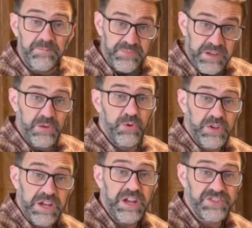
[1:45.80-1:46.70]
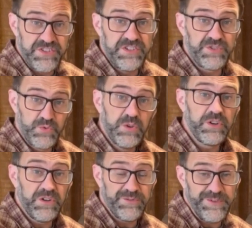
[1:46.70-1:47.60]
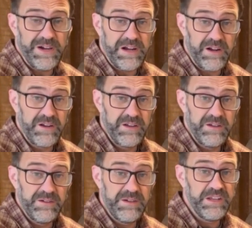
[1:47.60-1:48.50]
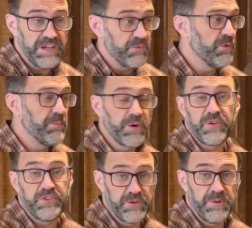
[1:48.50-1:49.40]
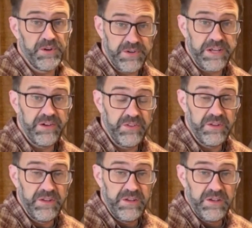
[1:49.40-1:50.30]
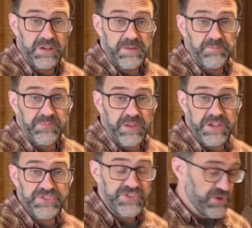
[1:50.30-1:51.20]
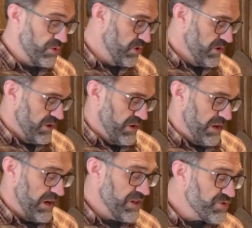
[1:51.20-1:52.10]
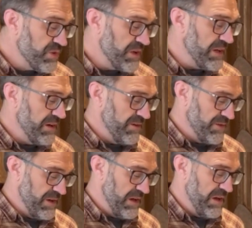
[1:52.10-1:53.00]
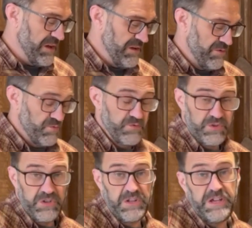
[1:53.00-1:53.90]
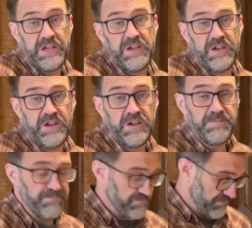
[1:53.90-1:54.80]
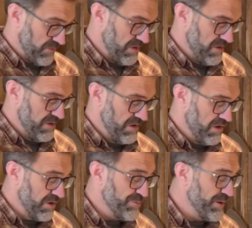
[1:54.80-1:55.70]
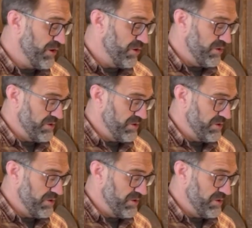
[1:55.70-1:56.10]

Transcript: It will catch this wood on fire and it will burn your barn down. And so I just want to give a really heartfelt